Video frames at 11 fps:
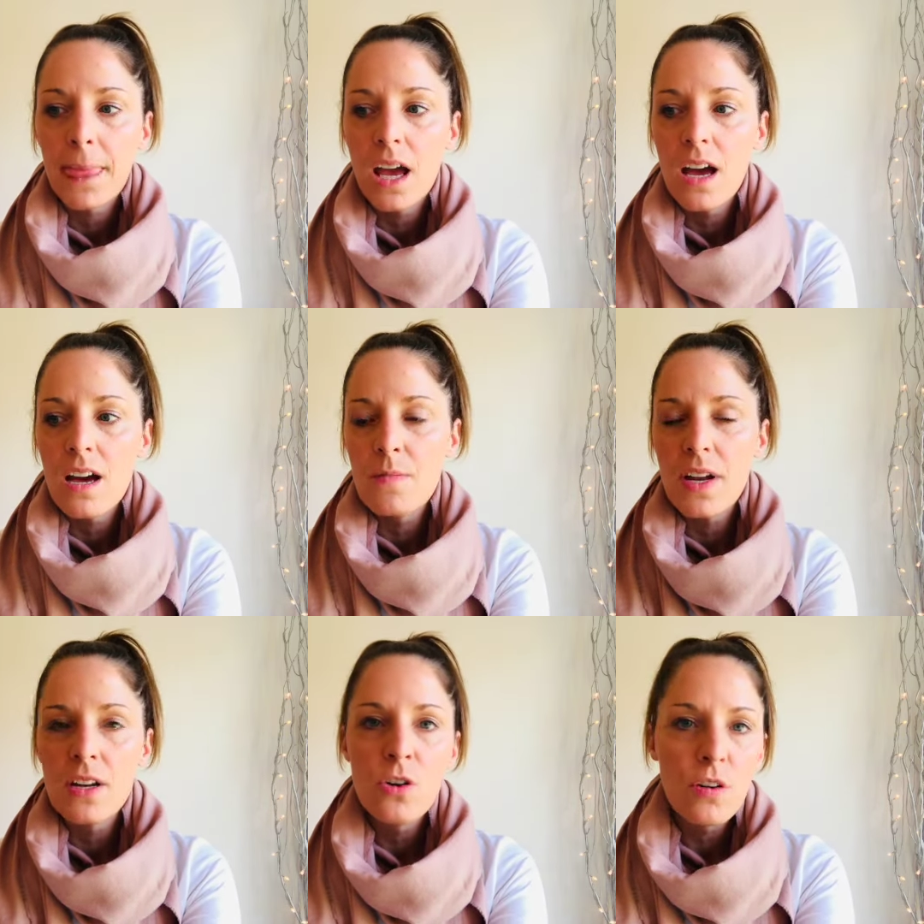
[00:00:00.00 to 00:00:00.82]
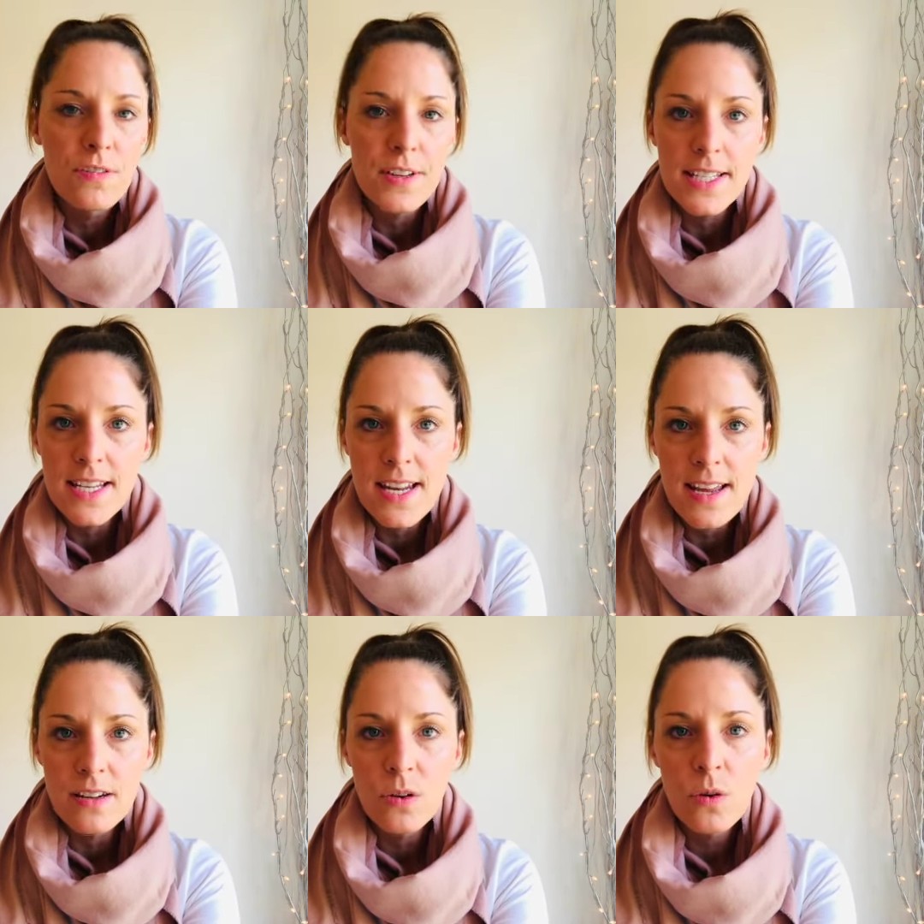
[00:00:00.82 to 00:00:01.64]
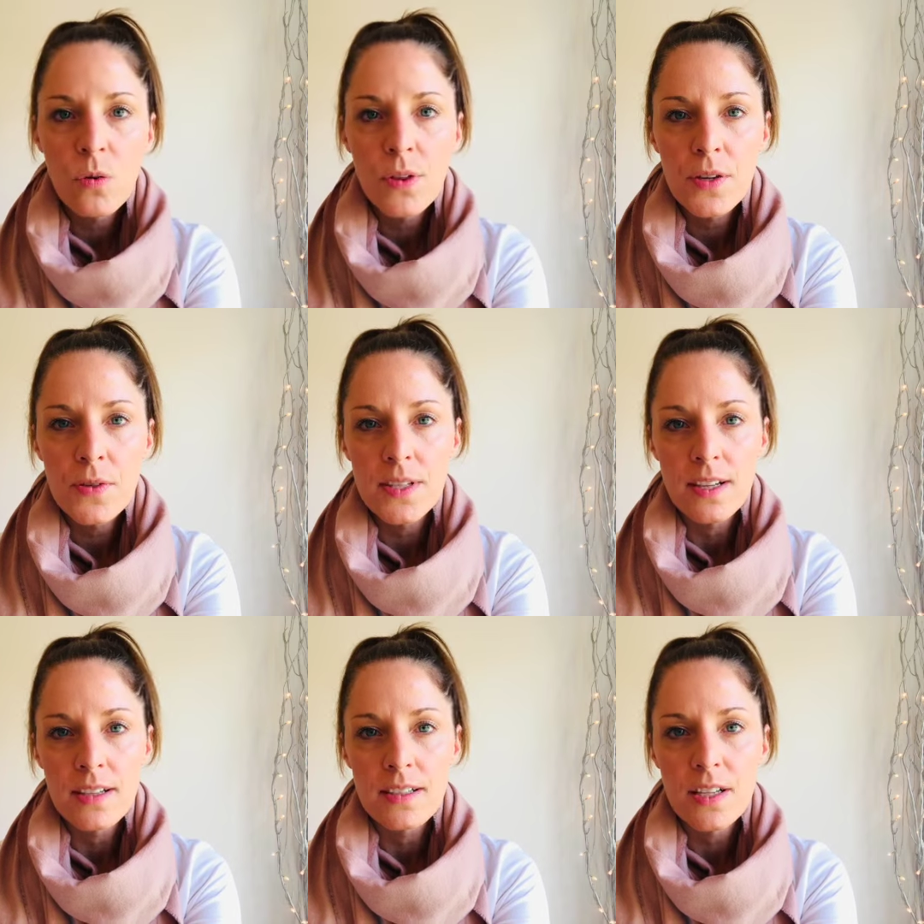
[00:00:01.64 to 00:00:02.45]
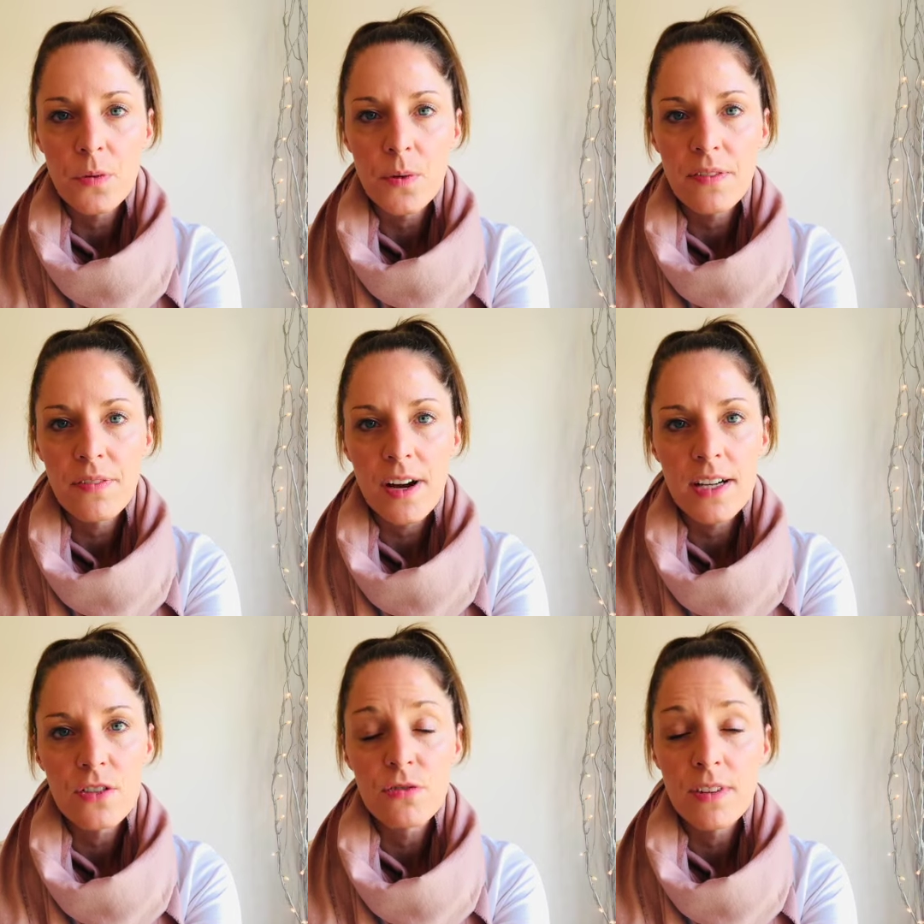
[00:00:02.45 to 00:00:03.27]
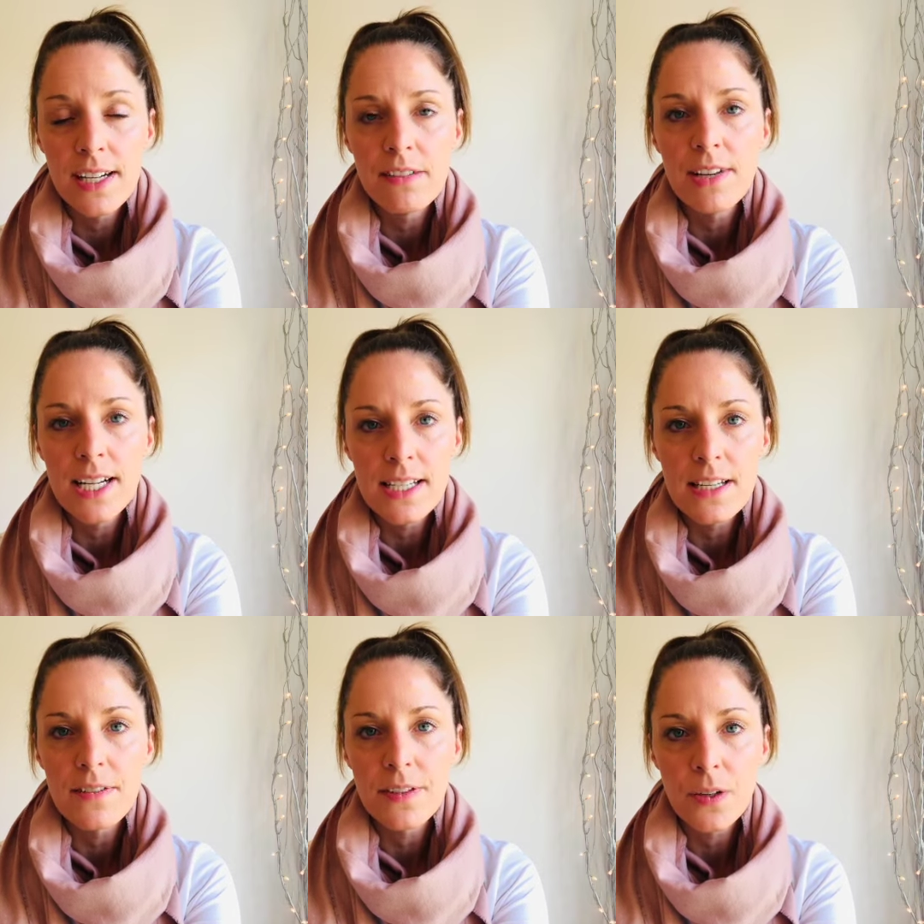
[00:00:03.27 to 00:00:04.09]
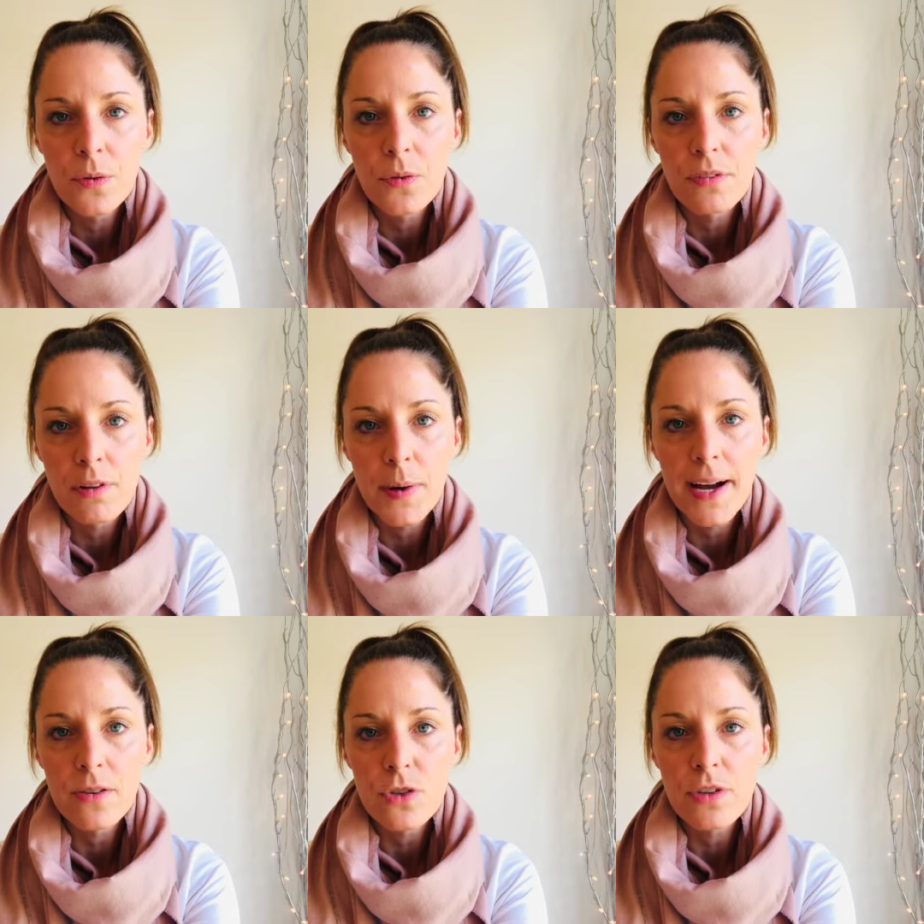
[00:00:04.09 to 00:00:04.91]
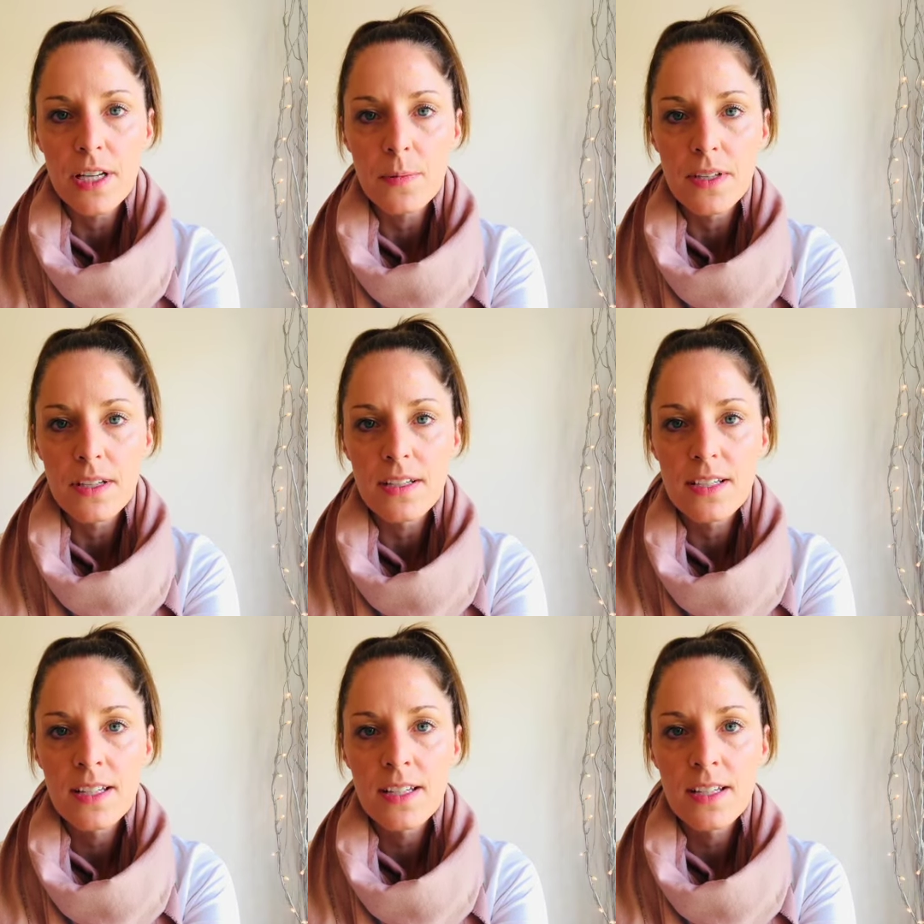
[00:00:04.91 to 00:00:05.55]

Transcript: um, not fitting in, all those things that we find really, really difficult throughout treatment.